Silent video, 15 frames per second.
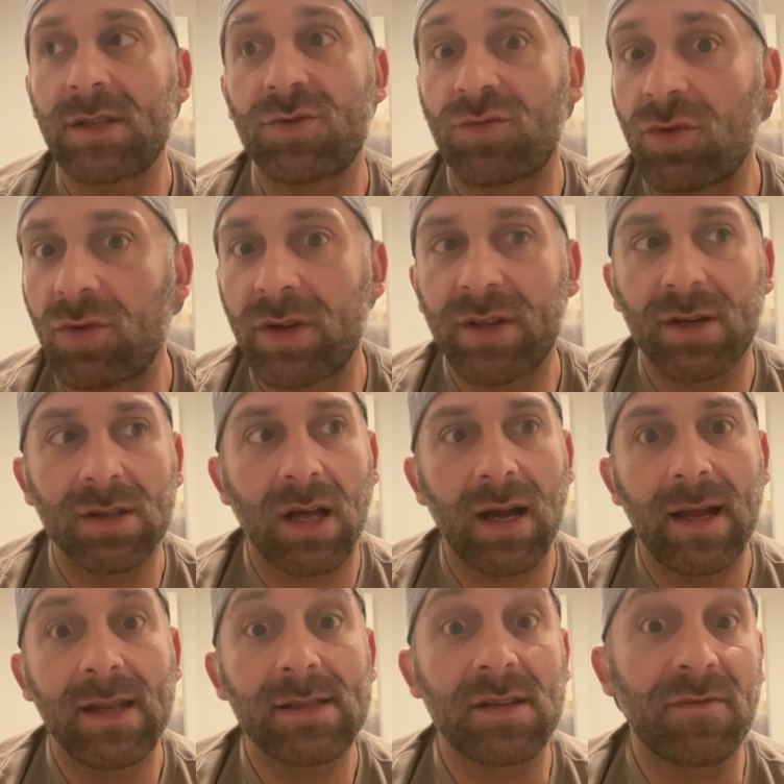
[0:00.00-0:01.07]
ruin their
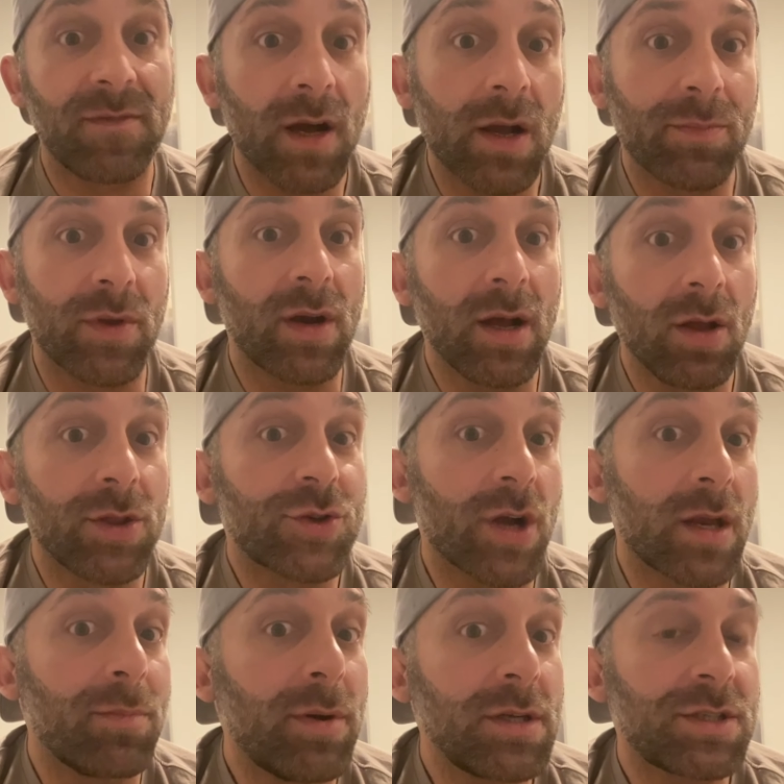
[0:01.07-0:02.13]
lines, and fuck up their health trying
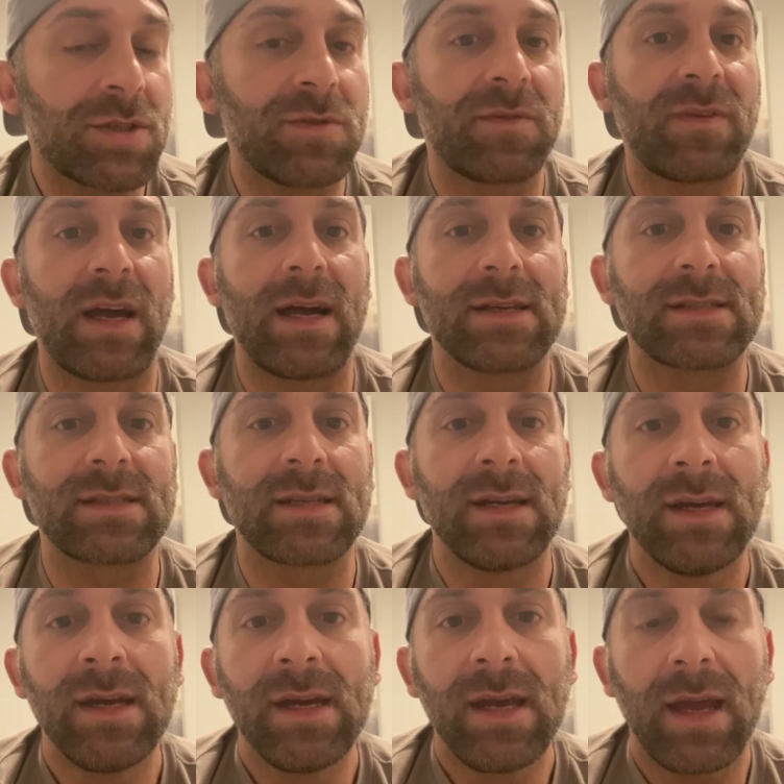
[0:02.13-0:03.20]
to push too fast.
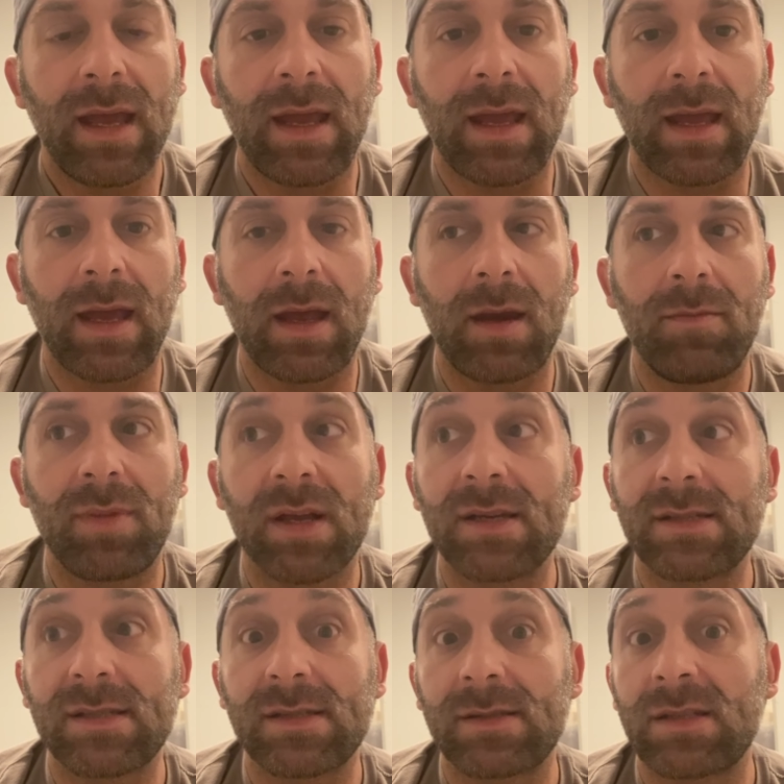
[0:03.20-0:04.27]
And
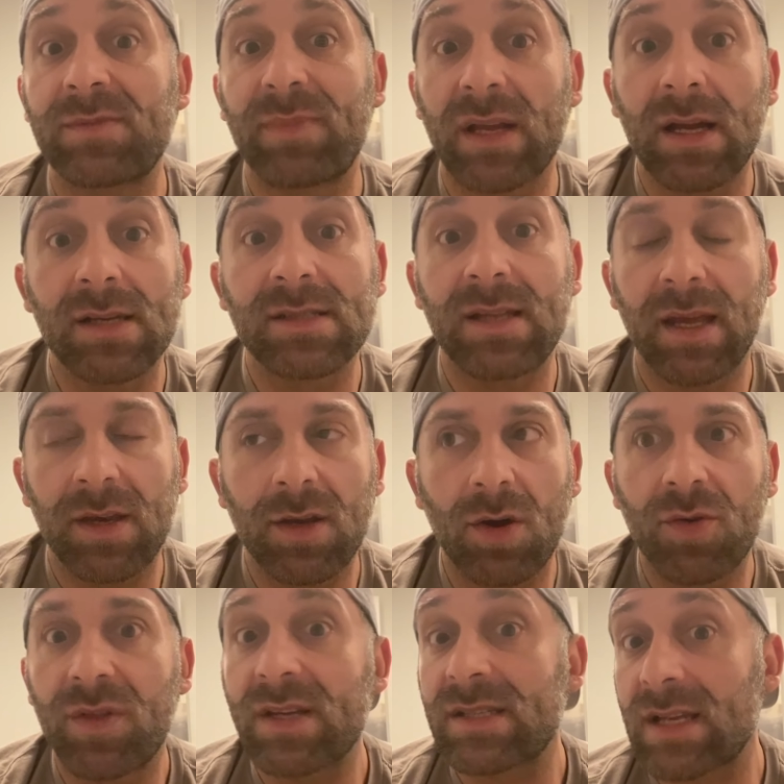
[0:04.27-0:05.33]
because they
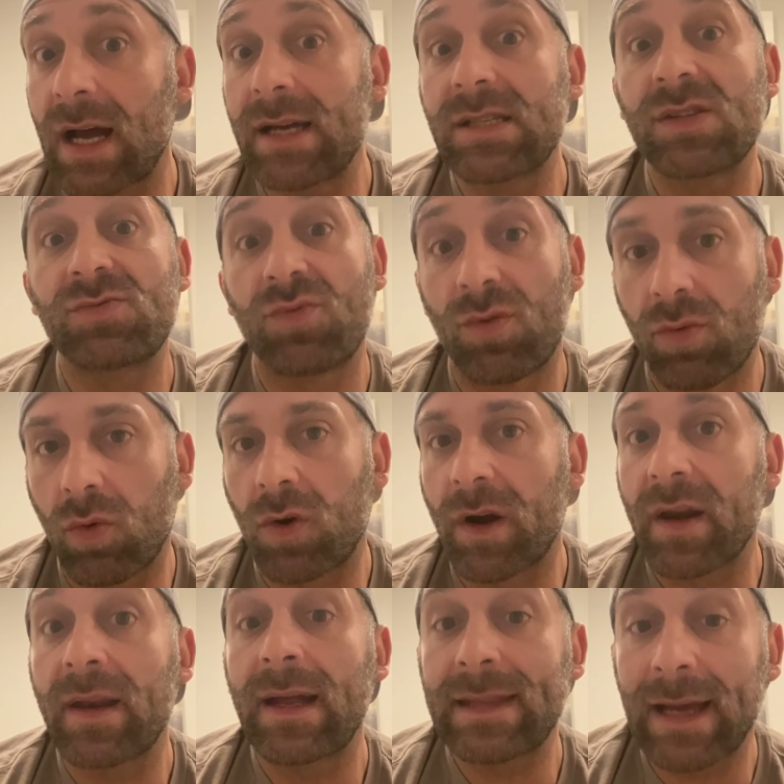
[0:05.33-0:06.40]
know the size is
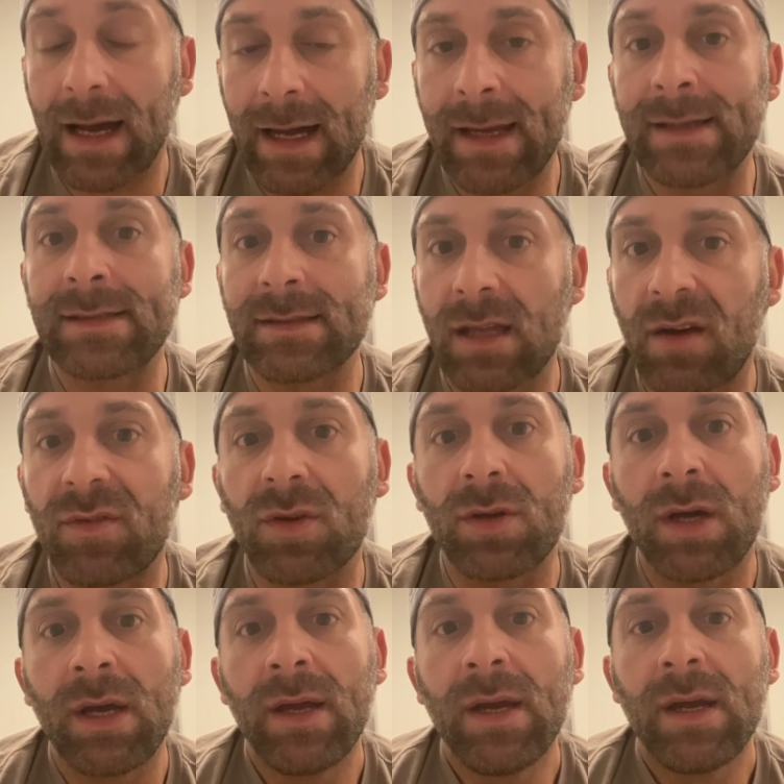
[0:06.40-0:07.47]
rewarded at the highest level.
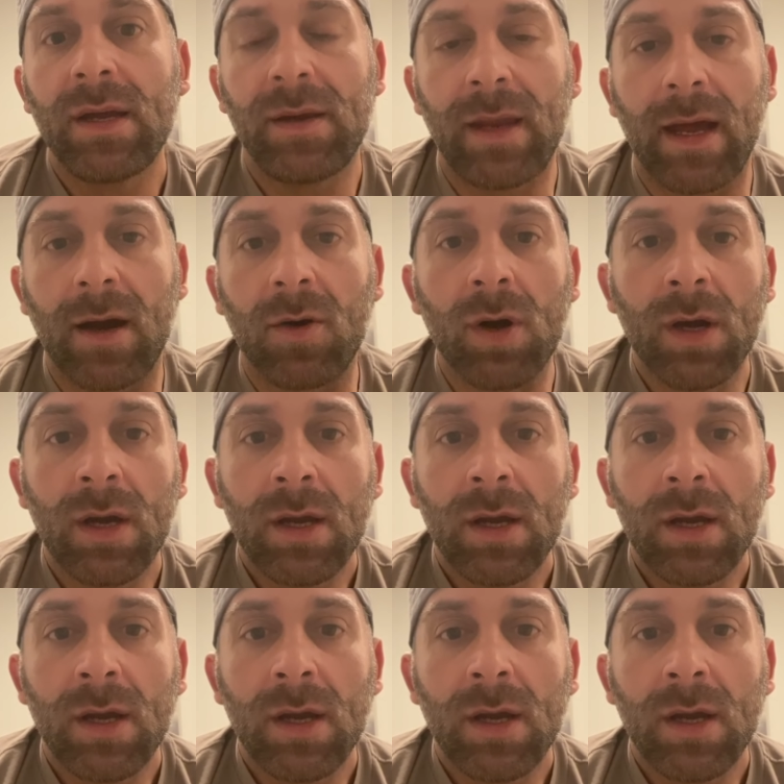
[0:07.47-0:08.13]
Now,